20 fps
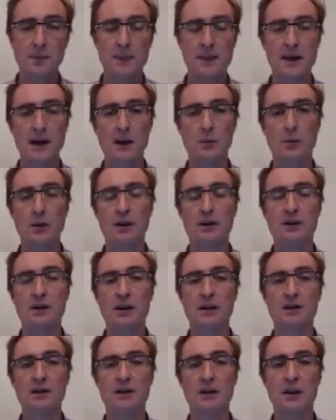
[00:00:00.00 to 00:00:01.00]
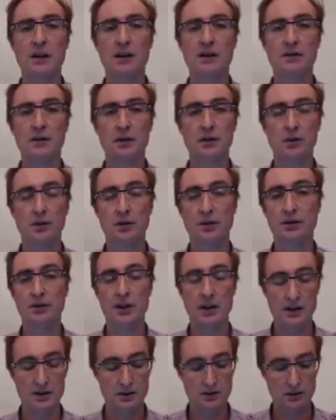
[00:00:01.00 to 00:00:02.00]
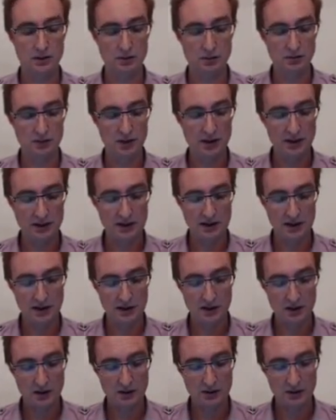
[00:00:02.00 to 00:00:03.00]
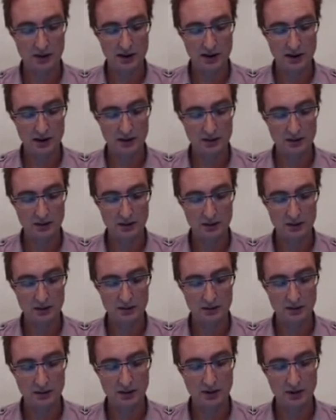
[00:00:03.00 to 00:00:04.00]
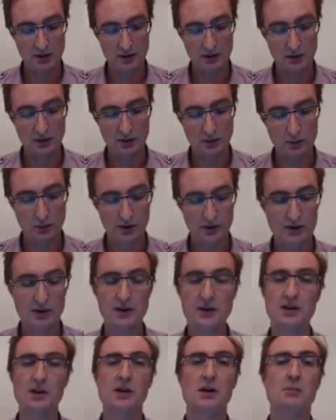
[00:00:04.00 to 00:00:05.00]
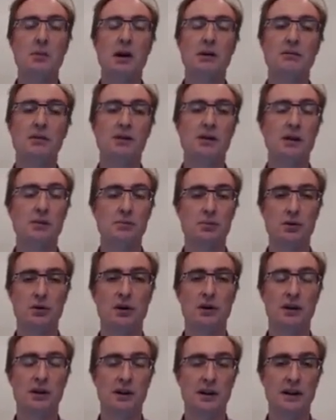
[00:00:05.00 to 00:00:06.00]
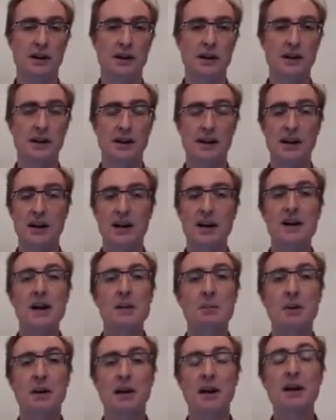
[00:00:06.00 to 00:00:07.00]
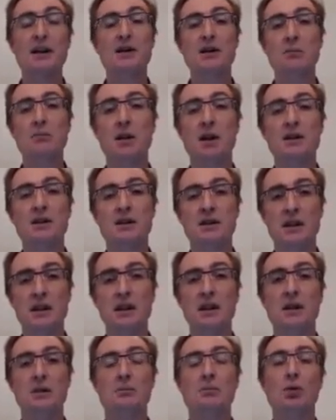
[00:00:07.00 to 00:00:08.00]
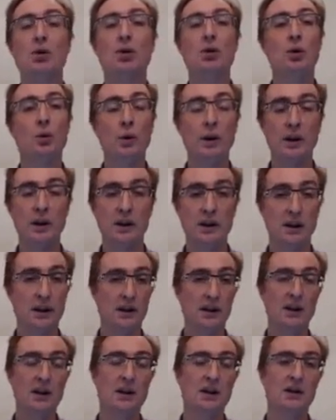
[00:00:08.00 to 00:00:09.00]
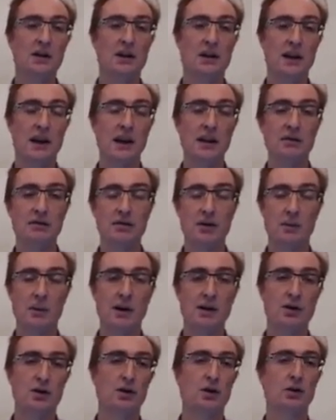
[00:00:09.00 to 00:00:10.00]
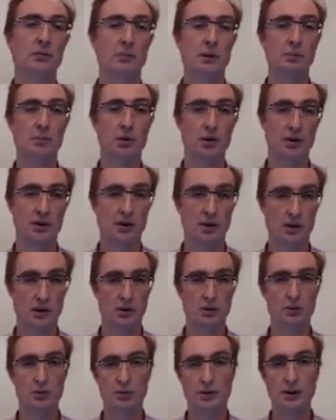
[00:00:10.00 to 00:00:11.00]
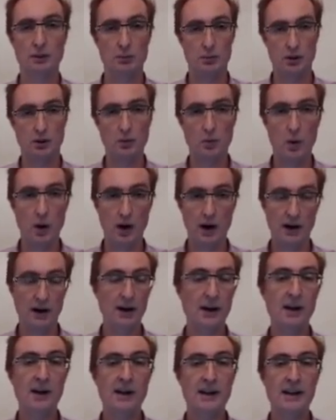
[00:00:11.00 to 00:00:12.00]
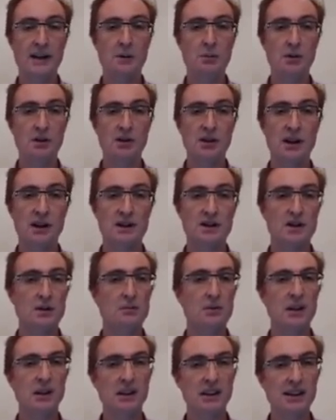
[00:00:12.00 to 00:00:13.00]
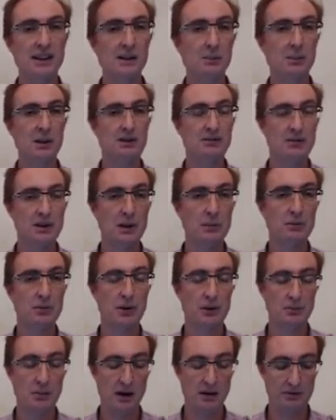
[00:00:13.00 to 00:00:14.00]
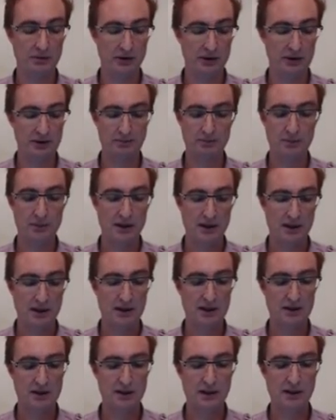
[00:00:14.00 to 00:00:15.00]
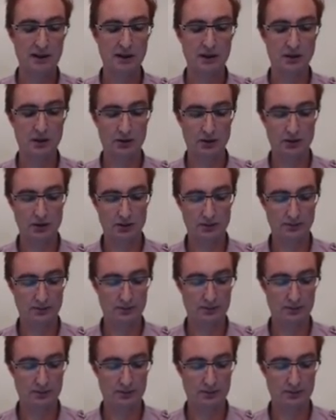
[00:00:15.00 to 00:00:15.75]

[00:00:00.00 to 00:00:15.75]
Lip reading: And when it does it, if it calls send to, that data goes down to the kernel where it sits in a buffer temporarily. An application might send more quickly than that information could be put on the local network Y, in which case there'd be a little bit of temporary buffering inside the kernel.